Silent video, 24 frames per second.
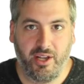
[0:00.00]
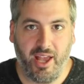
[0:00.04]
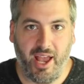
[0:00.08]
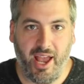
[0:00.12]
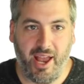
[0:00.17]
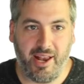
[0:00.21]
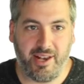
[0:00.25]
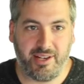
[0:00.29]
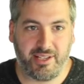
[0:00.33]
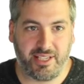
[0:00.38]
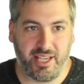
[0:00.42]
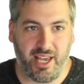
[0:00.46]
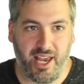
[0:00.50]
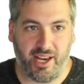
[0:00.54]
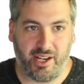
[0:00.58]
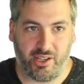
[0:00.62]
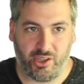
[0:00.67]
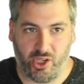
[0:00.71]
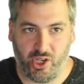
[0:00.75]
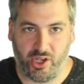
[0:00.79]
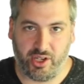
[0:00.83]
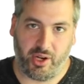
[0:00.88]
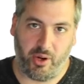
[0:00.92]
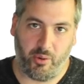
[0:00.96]
and saying,
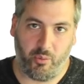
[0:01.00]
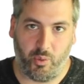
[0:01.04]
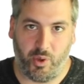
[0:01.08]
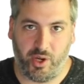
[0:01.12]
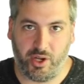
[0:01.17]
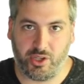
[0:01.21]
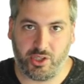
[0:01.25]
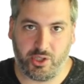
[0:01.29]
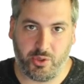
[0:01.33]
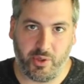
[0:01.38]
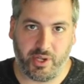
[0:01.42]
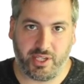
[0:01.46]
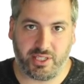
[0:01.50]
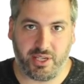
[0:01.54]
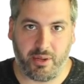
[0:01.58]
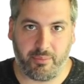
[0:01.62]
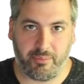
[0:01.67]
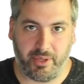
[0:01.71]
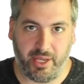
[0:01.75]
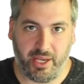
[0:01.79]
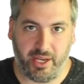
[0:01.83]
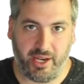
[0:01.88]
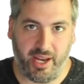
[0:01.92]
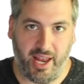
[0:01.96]
look, we're doing
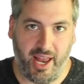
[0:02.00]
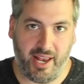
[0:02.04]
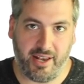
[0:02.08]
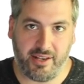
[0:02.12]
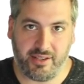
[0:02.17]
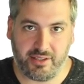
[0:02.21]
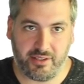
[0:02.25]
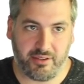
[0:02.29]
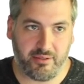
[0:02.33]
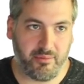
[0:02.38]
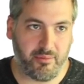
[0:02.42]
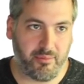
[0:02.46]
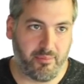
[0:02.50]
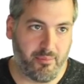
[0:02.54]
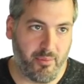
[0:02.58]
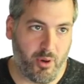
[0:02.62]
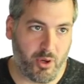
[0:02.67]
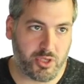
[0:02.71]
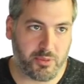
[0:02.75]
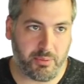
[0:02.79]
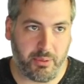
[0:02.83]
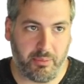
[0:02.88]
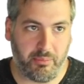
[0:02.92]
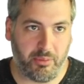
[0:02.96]
something. And
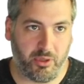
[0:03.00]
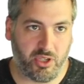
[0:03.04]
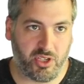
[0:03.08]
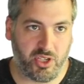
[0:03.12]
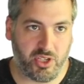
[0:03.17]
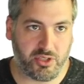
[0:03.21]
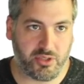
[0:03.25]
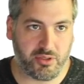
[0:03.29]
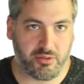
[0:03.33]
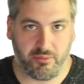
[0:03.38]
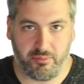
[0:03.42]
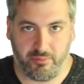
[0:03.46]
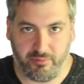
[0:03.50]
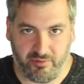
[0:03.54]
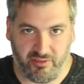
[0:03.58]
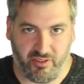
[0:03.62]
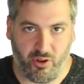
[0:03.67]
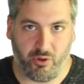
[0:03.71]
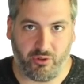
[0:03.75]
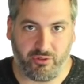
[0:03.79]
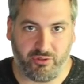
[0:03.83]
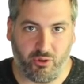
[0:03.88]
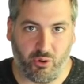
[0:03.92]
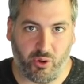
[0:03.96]
most people just
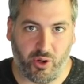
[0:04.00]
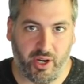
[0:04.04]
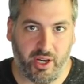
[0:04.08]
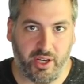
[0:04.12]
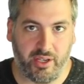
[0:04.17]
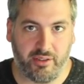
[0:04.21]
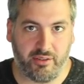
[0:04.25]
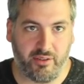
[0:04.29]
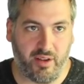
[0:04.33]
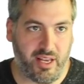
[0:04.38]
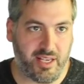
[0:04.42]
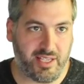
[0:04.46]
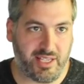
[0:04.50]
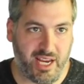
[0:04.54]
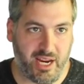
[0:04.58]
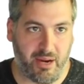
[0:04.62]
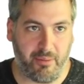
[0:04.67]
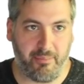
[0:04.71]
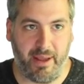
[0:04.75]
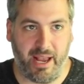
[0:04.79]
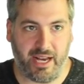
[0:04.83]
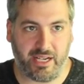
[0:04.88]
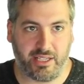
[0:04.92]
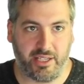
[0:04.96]
vote for it and take
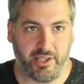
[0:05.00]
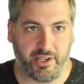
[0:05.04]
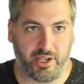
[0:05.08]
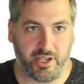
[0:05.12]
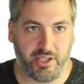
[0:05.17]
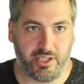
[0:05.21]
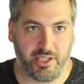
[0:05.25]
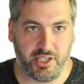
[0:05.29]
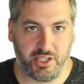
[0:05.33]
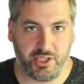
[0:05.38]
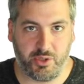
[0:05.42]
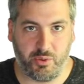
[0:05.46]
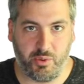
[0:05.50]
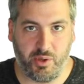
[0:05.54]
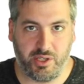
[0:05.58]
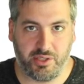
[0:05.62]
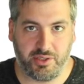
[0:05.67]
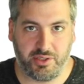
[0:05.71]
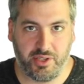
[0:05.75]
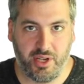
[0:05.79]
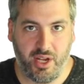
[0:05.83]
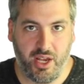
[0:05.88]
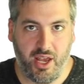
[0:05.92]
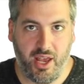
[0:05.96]
it back to their
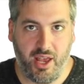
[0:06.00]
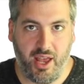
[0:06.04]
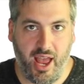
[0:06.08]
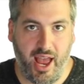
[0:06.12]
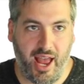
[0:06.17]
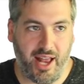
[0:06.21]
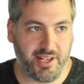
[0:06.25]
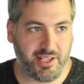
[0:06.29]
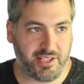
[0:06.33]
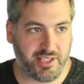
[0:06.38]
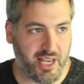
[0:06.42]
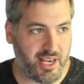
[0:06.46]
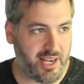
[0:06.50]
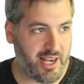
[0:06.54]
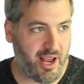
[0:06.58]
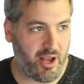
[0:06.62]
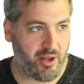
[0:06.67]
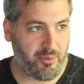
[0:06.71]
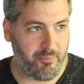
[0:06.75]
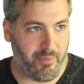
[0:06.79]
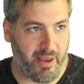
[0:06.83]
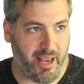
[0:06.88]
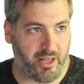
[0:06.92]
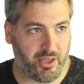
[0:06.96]
constituents and send
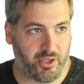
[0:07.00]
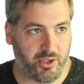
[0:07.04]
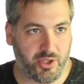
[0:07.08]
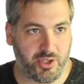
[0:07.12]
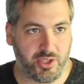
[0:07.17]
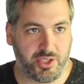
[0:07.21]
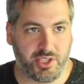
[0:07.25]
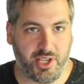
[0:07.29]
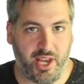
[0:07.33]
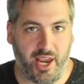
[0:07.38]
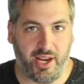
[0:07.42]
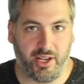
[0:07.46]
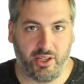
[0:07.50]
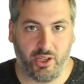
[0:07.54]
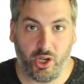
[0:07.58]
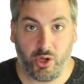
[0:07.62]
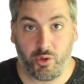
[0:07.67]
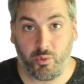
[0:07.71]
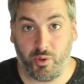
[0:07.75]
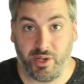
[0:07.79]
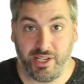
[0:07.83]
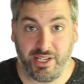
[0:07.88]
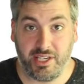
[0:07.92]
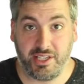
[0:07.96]
out mailers saying, look,
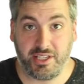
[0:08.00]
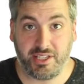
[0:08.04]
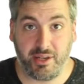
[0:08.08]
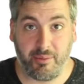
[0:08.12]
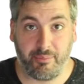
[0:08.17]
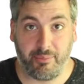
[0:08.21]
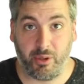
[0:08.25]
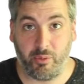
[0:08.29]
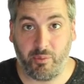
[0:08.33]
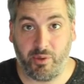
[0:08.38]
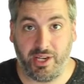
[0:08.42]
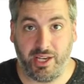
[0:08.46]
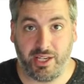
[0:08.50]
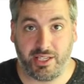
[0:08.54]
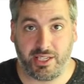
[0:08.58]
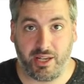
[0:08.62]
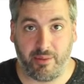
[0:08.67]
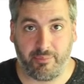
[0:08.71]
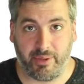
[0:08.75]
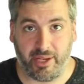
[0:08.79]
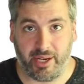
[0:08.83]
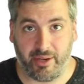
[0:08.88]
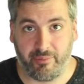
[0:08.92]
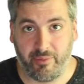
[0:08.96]
we did
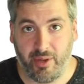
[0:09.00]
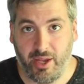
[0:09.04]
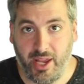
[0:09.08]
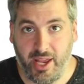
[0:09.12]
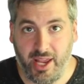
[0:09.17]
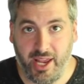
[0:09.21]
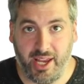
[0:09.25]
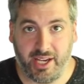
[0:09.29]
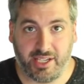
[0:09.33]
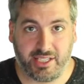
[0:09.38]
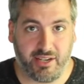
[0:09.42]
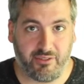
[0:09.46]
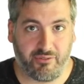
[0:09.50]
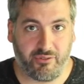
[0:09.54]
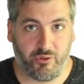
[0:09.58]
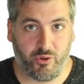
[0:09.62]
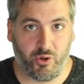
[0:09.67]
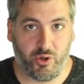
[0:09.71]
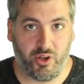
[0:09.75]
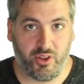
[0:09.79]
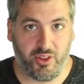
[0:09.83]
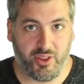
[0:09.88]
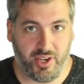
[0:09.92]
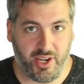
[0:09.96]
something, except
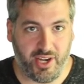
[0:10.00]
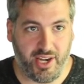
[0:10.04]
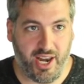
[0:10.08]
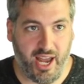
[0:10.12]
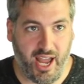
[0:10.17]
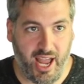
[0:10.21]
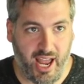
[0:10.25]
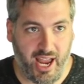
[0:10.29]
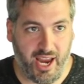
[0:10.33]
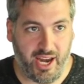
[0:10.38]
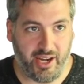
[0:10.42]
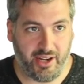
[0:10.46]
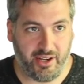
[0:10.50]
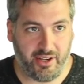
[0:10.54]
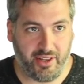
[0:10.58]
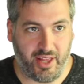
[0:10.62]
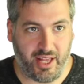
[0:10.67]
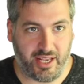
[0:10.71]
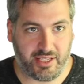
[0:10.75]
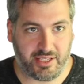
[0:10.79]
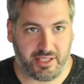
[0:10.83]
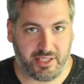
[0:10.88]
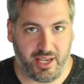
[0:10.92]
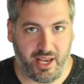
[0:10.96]
for the 9
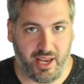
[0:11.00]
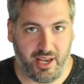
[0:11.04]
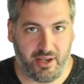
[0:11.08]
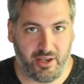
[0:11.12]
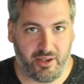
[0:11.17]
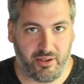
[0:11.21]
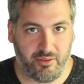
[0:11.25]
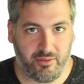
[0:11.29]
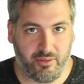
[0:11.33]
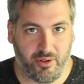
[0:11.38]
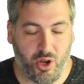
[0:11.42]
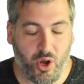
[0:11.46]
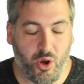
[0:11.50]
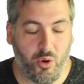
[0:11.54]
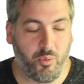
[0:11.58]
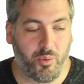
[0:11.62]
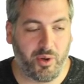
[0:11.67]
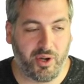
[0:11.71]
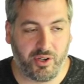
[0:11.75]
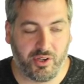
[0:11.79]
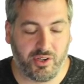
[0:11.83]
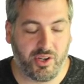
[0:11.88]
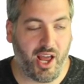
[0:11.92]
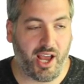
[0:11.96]
that said, no,
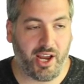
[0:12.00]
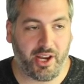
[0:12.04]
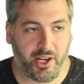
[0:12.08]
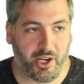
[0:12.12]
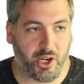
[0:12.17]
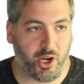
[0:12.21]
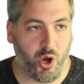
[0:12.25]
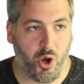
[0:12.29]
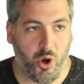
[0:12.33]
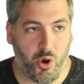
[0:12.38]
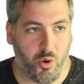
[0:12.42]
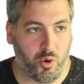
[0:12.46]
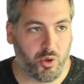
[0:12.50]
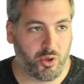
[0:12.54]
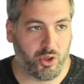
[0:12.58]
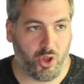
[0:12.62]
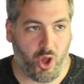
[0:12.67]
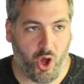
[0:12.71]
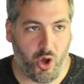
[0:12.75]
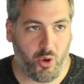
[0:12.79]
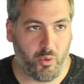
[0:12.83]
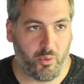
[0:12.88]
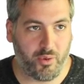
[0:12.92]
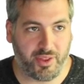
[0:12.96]
we're not going to go
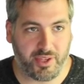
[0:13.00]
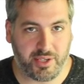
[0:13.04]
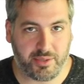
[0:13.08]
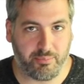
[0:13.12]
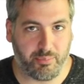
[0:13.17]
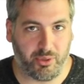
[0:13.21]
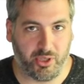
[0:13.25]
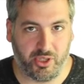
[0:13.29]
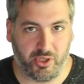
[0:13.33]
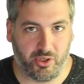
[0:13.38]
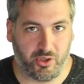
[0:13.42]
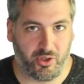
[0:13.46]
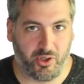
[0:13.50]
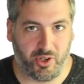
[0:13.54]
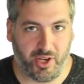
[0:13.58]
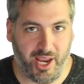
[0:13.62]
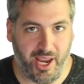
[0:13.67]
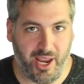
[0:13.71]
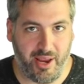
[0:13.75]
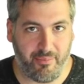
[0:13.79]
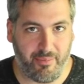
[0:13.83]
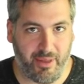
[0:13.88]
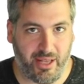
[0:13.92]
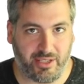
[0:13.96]
along with this political
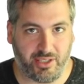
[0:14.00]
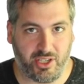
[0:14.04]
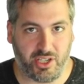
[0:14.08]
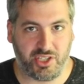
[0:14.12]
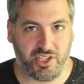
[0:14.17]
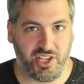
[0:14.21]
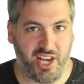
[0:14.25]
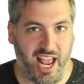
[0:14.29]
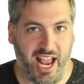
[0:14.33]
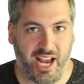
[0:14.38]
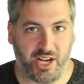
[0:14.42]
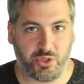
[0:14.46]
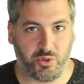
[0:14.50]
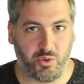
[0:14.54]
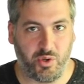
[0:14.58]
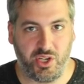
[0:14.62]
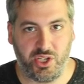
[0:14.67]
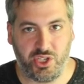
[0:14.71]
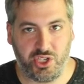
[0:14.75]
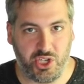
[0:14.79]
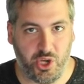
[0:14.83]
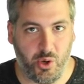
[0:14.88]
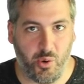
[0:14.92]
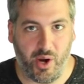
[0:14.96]
game that doesn't actually
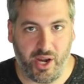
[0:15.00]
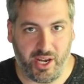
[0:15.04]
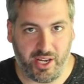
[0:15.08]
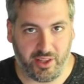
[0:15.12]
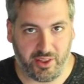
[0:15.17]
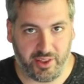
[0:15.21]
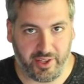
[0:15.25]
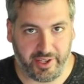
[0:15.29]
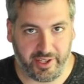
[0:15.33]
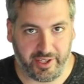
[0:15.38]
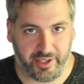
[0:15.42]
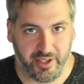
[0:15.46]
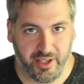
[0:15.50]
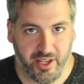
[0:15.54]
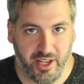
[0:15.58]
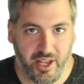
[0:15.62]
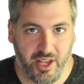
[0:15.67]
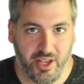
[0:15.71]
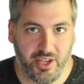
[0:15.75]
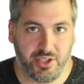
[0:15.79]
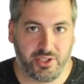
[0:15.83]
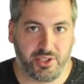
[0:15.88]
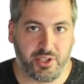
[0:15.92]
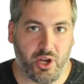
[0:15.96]
do anything.
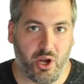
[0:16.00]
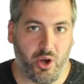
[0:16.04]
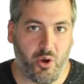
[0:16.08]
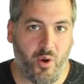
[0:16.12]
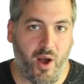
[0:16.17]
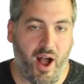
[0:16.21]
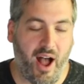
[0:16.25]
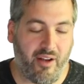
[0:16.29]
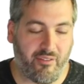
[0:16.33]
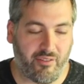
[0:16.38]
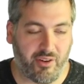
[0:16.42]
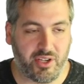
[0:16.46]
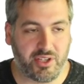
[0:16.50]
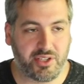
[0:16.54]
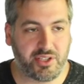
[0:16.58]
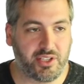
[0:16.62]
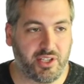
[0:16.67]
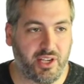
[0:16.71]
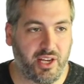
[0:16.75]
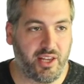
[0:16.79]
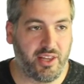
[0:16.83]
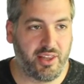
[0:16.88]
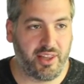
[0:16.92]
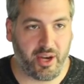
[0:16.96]
So
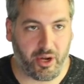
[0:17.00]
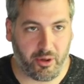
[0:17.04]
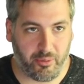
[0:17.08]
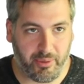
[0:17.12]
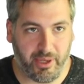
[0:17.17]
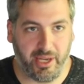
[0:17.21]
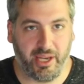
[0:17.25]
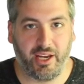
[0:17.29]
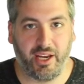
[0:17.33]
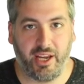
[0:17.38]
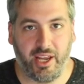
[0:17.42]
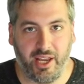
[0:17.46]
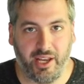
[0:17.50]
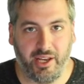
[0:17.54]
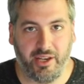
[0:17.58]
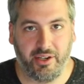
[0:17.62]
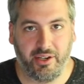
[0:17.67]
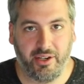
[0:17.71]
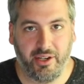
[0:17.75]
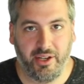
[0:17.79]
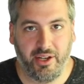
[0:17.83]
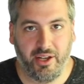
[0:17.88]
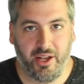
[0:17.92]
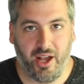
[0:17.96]
obviously they're being hit
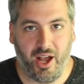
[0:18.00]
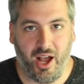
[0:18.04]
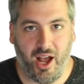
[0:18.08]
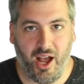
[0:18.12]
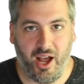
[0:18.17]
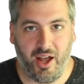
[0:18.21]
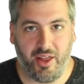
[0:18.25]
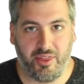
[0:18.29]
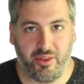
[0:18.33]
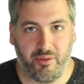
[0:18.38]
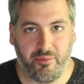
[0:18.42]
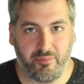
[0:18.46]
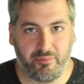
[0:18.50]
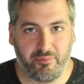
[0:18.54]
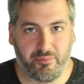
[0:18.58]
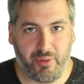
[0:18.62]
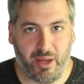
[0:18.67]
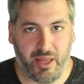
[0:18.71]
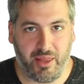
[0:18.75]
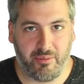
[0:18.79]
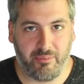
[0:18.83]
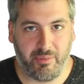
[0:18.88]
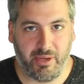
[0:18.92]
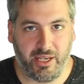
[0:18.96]

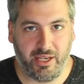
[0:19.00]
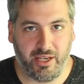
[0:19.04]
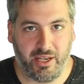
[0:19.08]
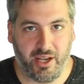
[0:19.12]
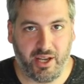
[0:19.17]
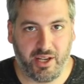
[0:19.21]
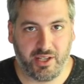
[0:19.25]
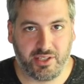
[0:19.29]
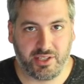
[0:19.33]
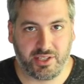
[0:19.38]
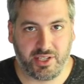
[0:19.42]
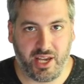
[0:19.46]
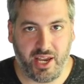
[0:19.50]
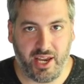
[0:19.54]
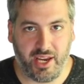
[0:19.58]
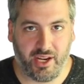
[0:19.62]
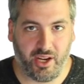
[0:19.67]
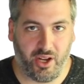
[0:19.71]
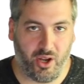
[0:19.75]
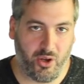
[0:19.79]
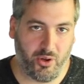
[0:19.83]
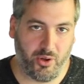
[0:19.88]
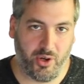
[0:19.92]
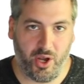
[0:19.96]
by the media and
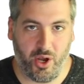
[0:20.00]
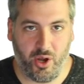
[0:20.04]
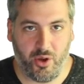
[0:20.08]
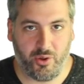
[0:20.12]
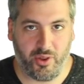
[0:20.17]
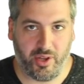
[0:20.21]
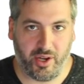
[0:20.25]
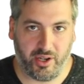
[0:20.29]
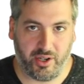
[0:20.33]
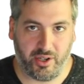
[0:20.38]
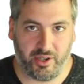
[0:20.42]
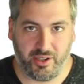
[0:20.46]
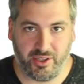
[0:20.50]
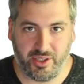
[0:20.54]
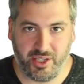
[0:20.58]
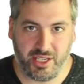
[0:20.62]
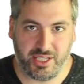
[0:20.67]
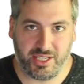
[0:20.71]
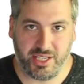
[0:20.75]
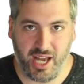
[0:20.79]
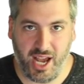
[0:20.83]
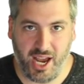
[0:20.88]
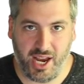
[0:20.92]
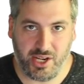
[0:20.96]
saying, oh no,
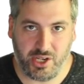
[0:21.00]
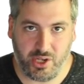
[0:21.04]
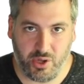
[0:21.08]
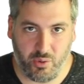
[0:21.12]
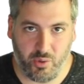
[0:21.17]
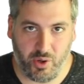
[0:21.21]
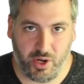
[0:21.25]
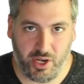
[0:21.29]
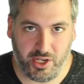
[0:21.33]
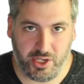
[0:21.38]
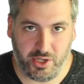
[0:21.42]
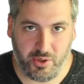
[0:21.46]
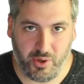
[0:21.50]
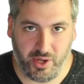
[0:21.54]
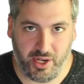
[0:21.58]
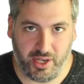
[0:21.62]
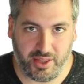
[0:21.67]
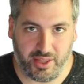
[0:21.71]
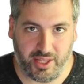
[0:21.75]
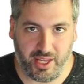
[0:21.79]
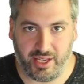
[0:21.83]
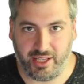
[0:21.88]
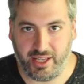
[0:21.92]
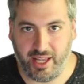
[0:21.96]
these 9 don't want to do
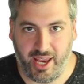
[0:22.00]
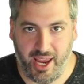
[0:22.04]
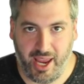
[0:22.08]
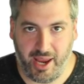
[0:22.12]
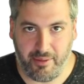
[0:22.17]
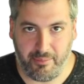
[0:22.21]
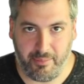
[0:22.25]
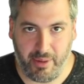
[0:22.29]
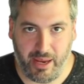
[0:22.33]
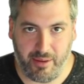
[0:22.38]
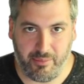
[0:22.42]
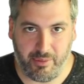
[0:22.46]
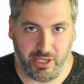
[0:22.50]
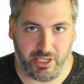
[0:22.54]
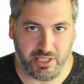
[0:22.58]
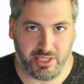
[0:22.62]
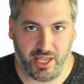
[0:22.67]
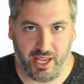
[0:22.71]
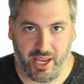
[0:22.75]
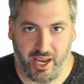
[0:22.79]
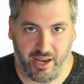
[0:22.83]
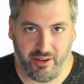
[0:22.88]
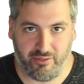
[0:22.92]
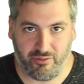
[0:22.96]
anything. They hate babies.
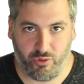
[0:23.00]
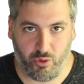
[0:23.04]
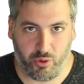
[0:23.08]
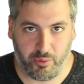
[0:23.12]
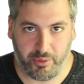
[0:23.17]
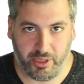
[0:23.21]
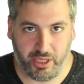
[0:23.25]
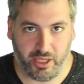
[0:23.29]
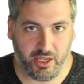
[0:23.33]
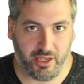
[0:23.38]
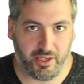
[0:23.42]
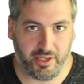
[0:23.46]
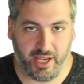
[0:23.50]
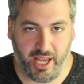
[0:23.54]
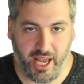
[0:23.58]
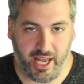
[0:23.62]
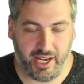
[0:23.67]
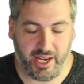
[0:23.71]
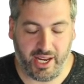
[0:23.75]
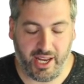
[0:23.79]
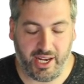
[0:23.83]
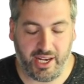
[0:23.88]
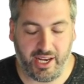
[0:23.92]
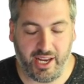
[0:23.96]
They hate formula,
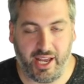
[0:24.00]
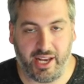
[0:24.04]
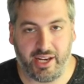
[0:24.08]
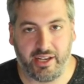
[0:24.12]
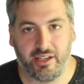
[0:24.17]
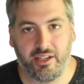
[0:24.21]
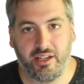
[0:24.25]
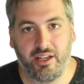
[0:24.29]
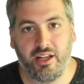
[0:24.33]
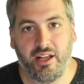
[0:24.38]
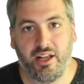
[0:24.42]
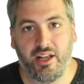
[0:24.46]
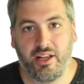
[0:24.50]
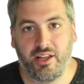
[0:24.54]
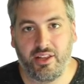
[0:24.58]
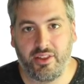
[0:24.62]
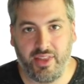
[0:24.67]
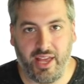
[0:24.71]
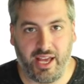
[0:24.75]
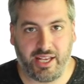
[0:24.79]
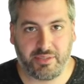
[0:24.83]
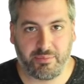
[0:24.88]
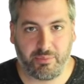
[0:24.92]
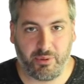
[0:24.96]
yada, yada, yada.
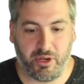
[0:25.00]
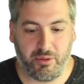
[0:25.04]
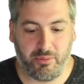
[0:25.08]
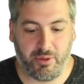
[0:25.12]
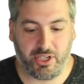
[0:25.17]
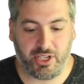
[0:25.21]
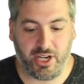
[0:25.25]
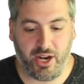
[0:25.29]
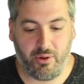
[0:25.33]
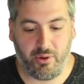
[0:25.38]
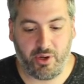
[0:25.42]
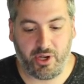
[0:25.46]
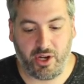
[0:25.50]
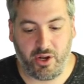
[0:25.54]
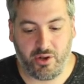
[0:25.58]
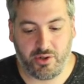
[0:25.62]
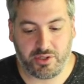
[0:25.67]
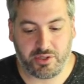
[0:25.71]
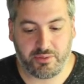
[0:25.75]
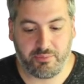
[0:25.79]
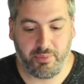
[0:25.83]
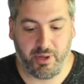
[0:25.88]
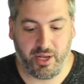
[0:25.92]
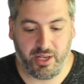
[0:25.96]
That's pretty much how it
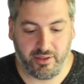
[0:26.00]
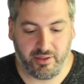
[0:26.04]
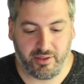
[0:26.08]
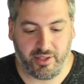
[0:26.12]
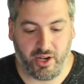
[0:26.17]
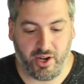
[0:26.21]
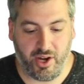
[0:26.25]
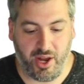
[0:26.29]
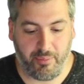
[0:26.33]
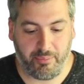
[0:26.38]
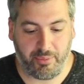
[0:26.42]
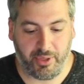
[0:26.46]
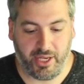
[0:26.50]
goes. But they're not